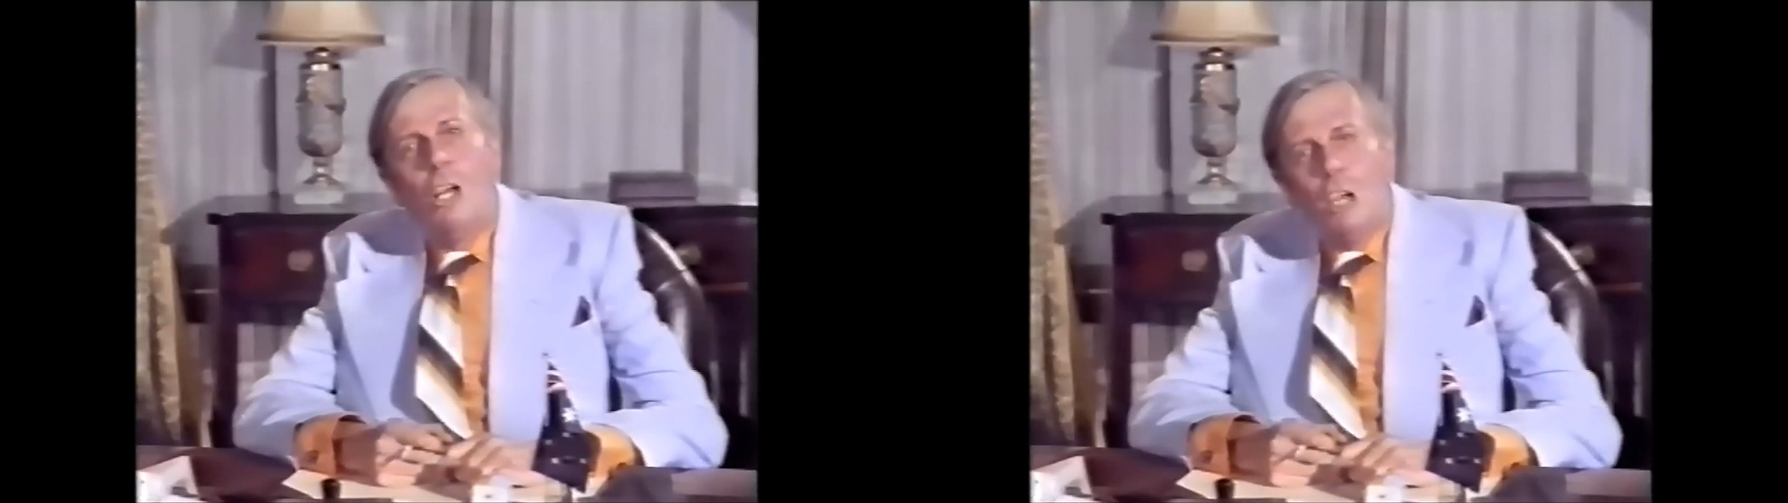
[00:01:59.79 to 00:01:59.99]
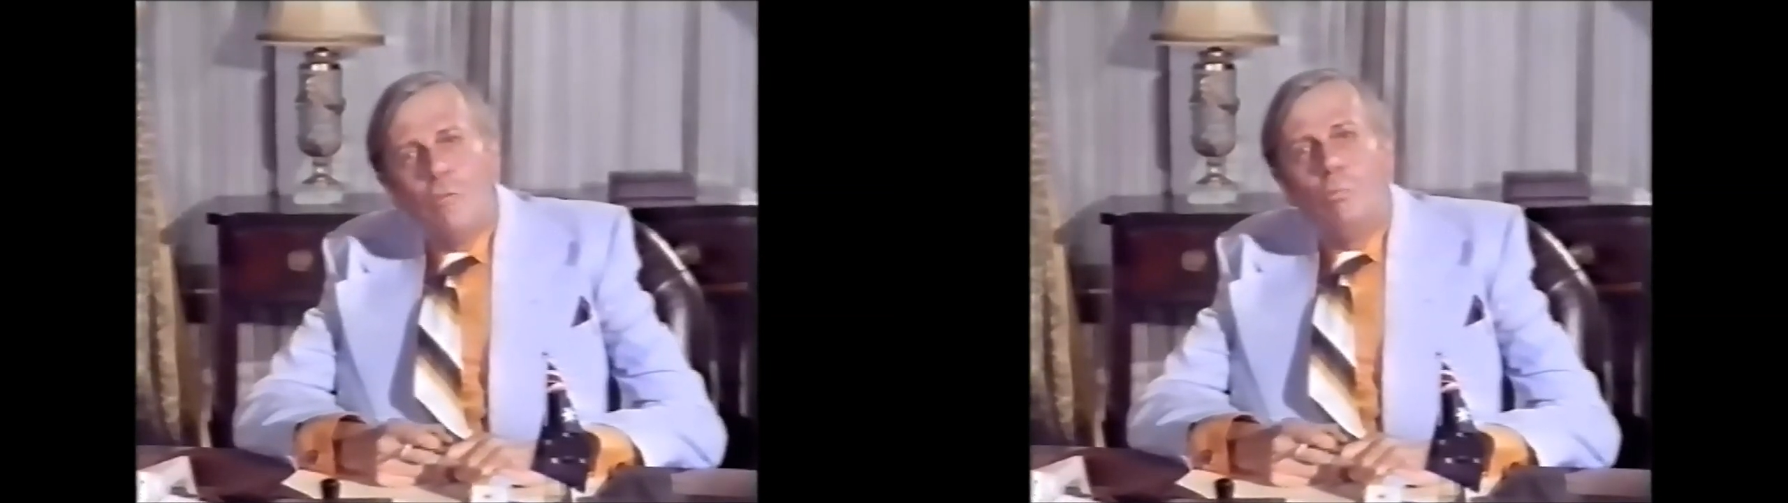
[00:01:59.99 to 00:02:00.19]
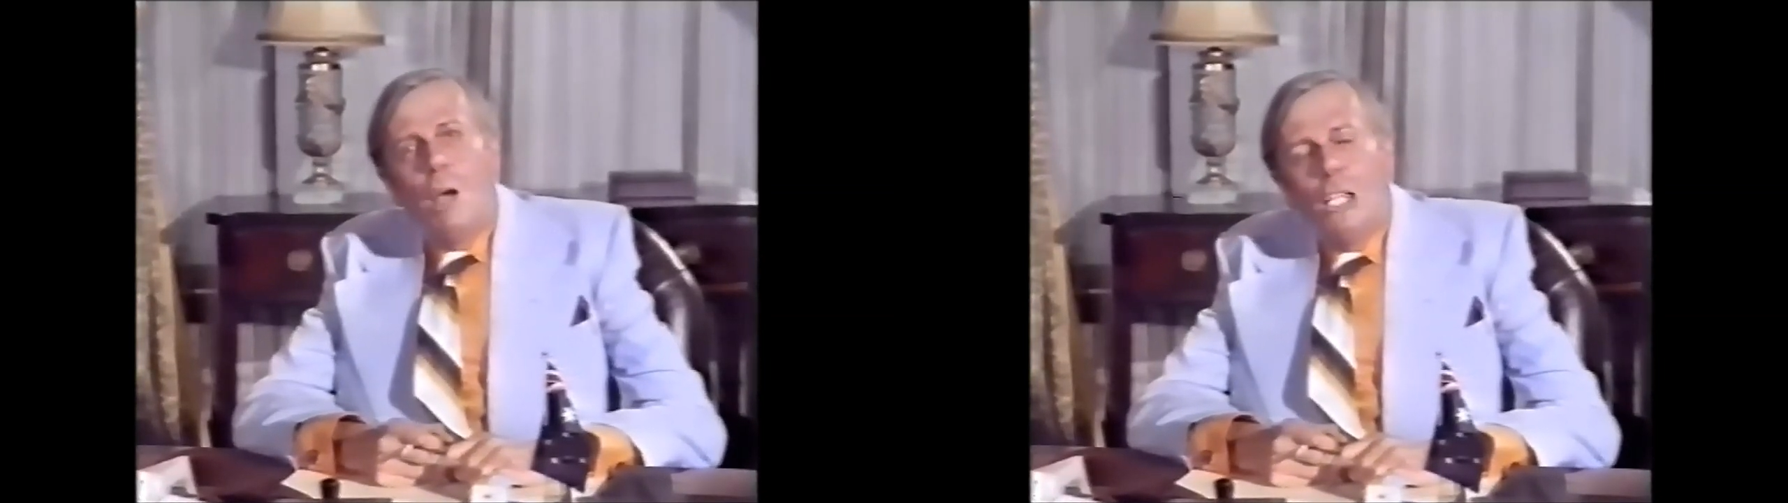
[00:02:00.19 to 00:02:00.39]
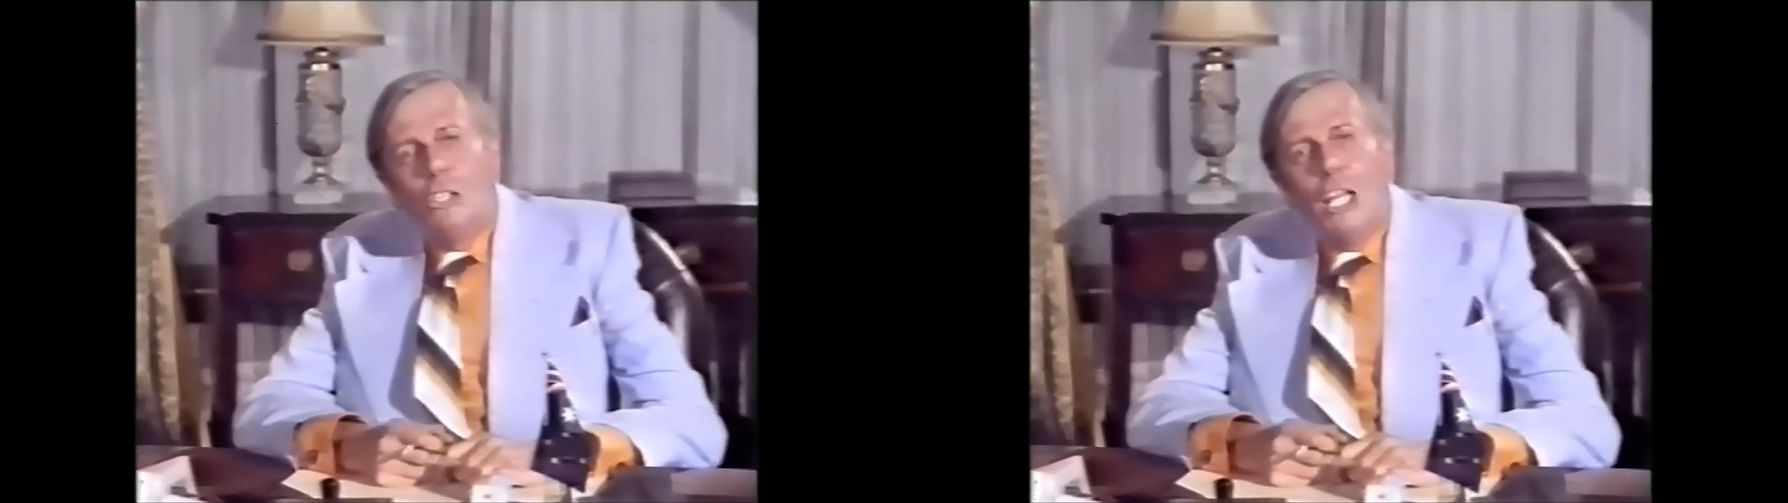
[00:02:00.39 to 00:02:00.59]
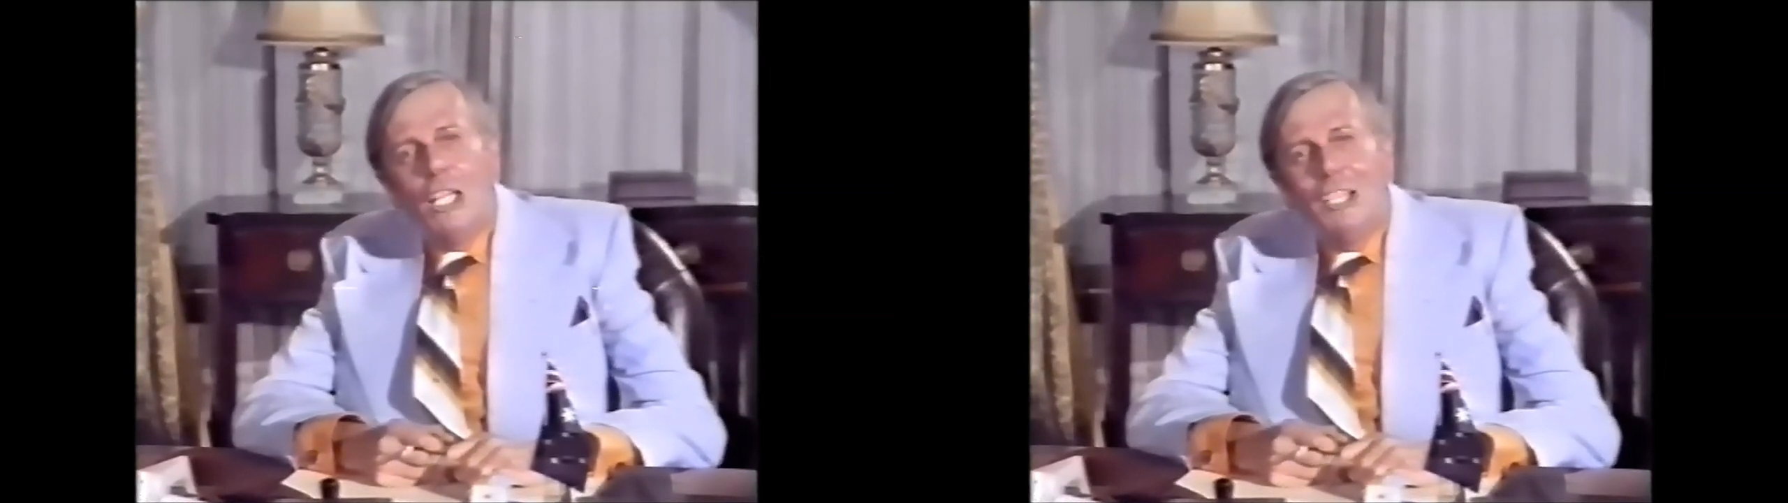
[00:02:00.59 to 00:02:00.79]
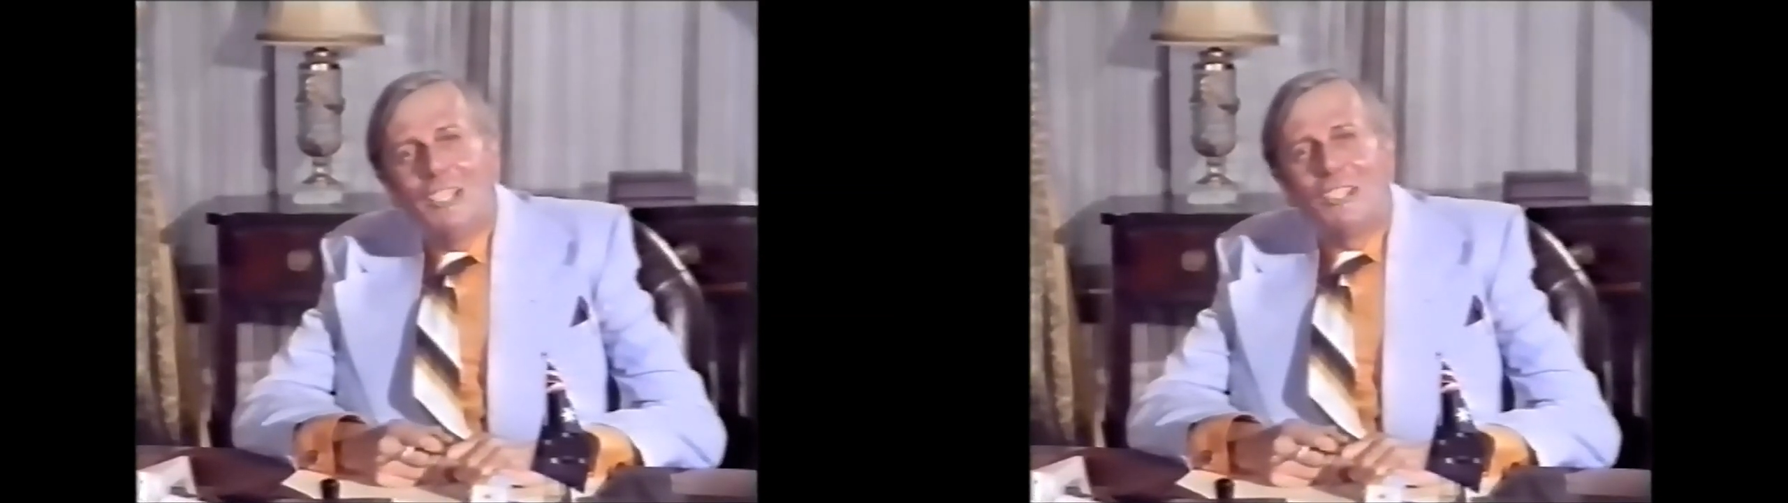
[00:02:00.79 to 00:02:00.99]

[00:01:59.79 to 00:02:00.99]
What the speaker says: I have partaken.